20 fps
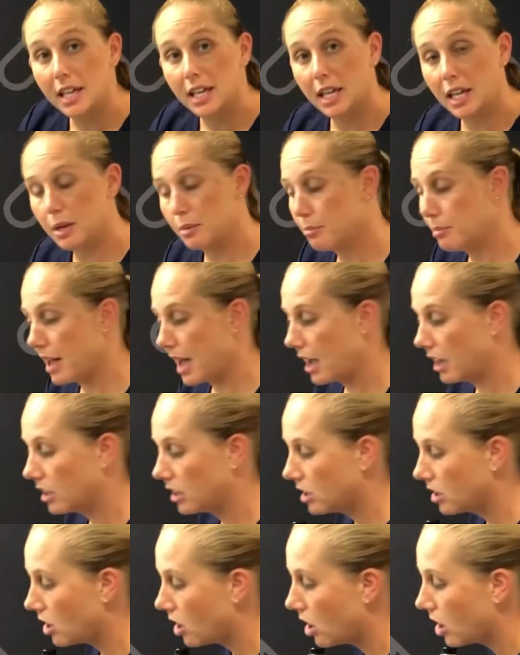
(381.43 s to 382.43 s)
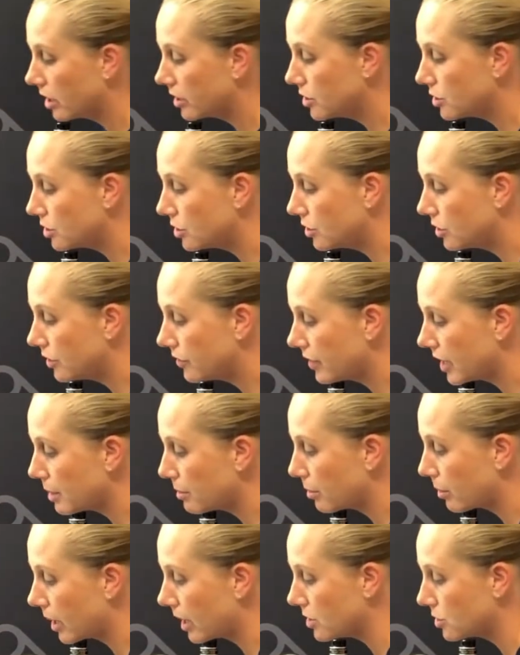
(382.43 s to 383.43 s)
and back onto the
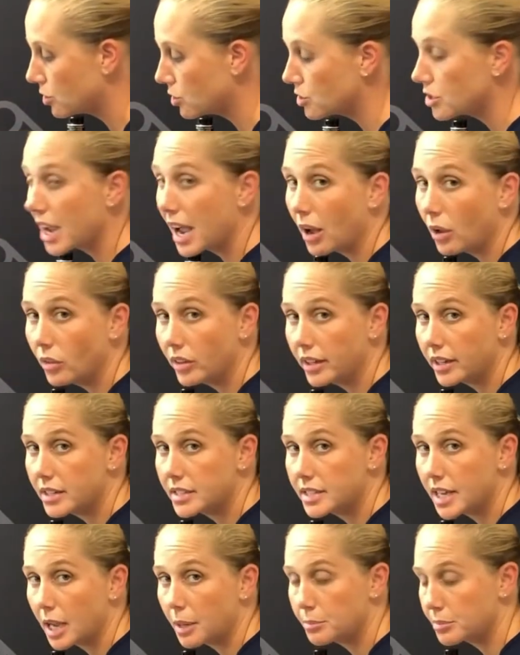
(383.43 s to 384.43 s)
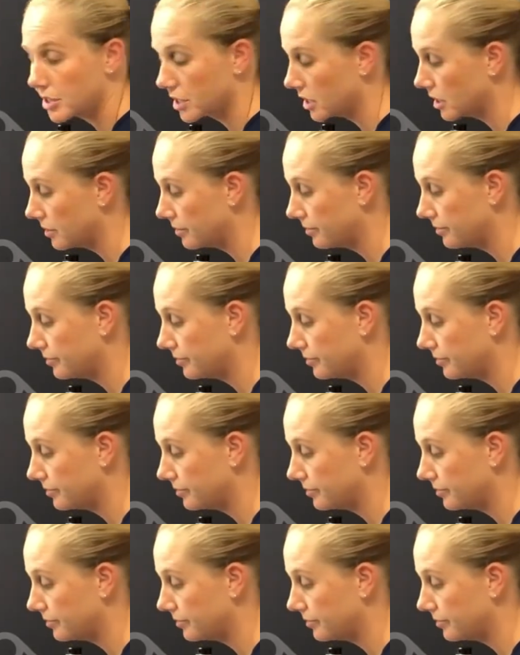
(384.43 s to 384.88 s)
vaporizer's outlet adapter.